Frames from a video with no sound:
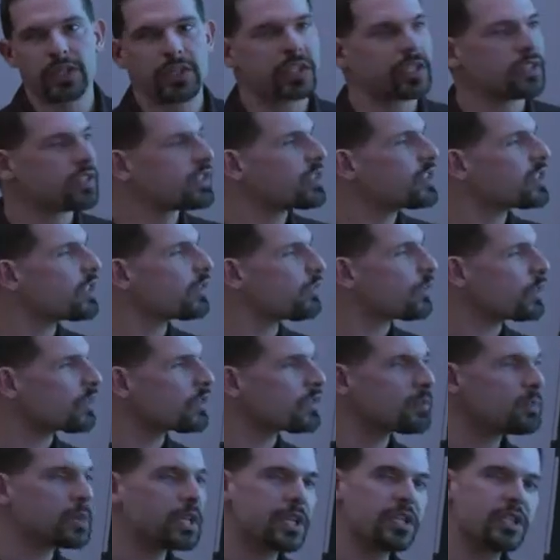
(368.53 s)
regions, different
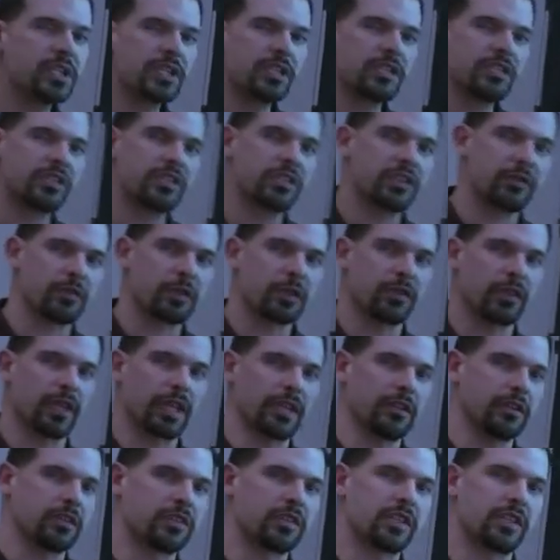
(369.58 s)
species, different
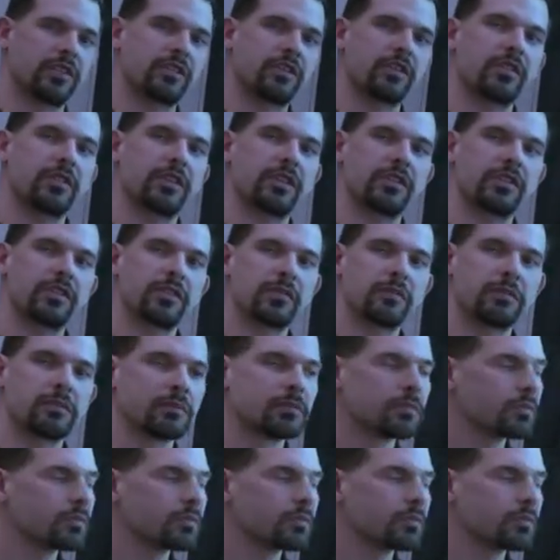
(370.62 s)
land use systems.